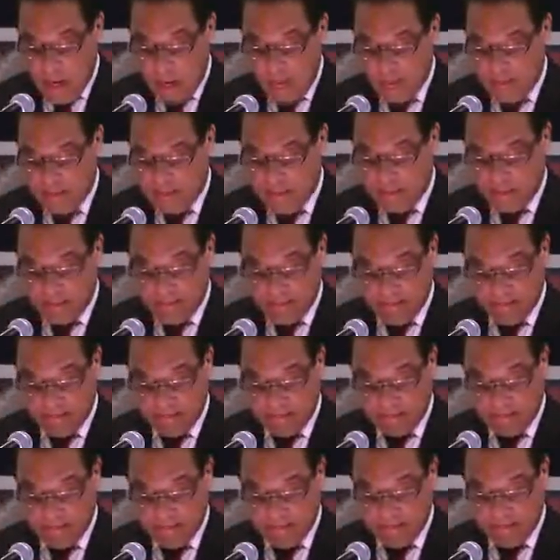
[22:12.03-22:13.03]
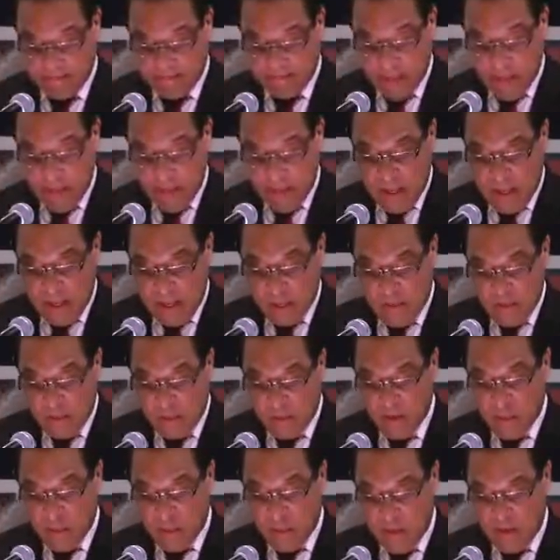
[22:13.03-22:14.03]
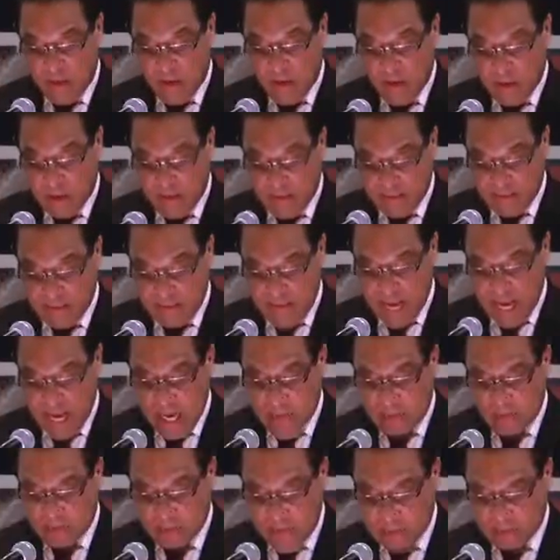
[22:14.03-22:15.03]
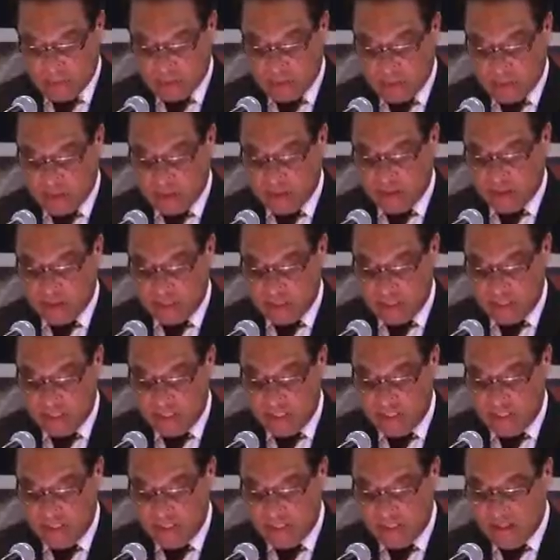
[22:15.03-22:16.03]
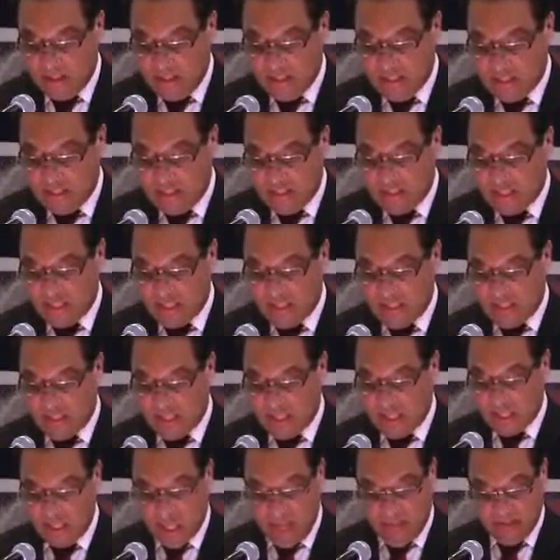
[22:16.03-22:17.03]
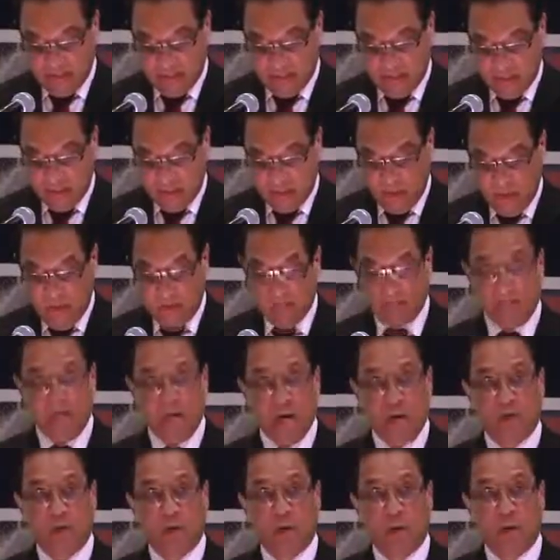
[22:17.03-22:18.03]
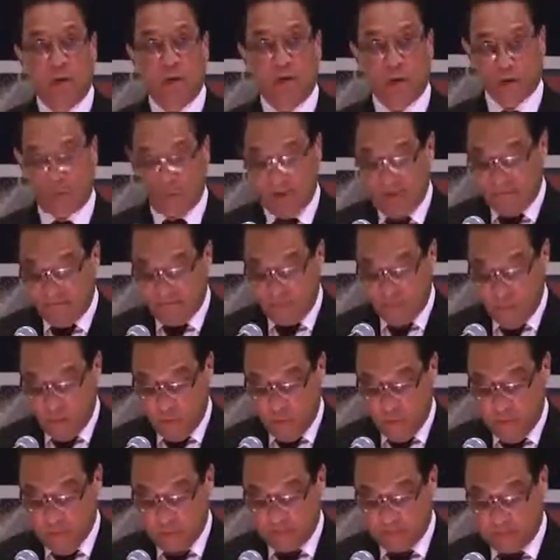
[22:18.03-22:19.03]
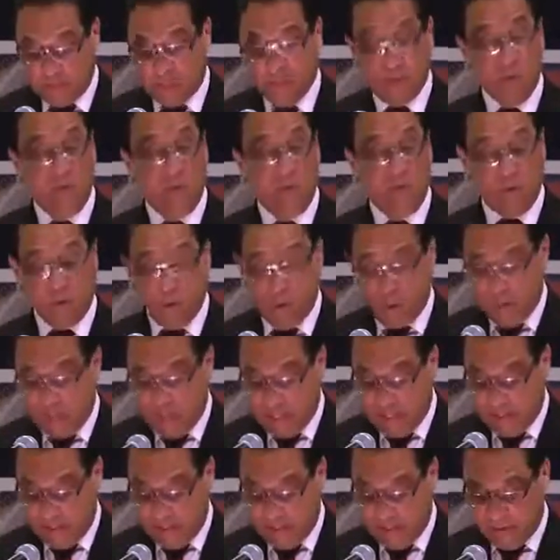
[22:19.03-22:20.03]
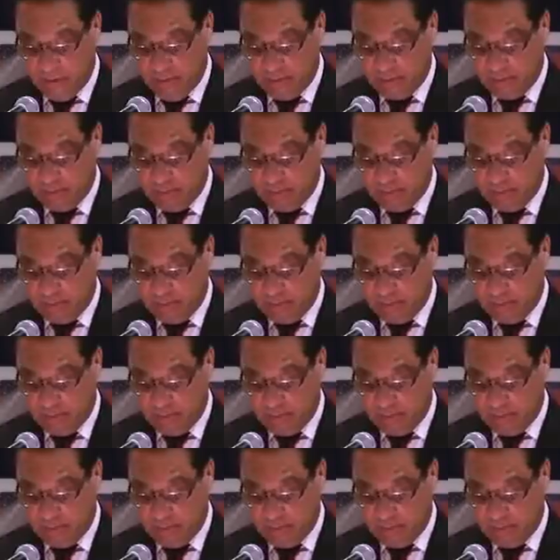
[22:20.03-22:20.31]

with us, that we cannot and must not concede that this is an inevitable byproduct of progress in a growing nation.